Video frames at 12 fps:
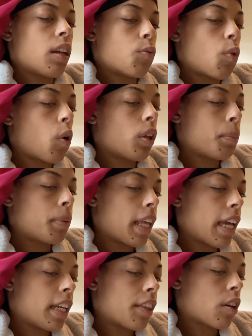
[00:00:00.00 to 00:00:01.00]
role it
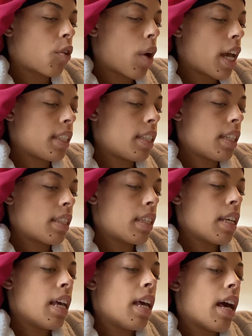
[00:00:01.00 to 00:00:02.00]
played in the crisis
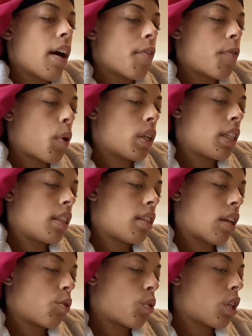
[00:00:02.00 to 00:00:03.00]
of 14th
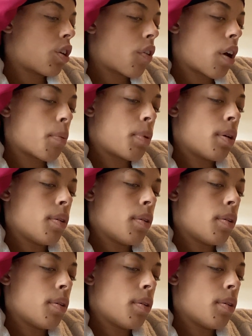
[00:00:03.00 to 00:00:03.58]
century Europe.